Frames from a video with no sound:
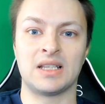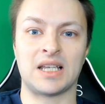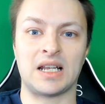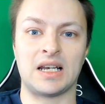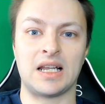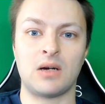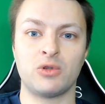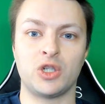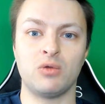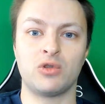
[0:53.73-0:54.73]
that
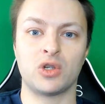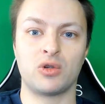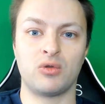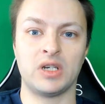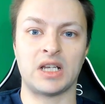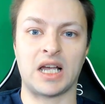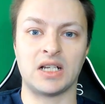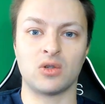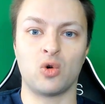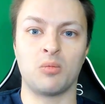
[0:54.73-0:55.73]
allows you to
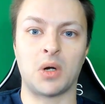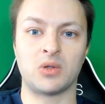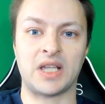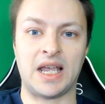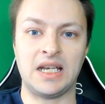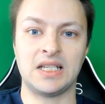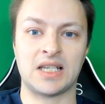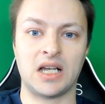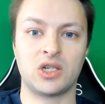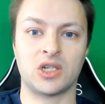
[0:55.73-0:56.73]
create almost any
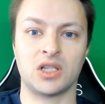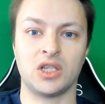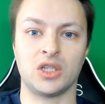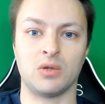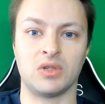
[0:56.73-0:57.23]
texture that you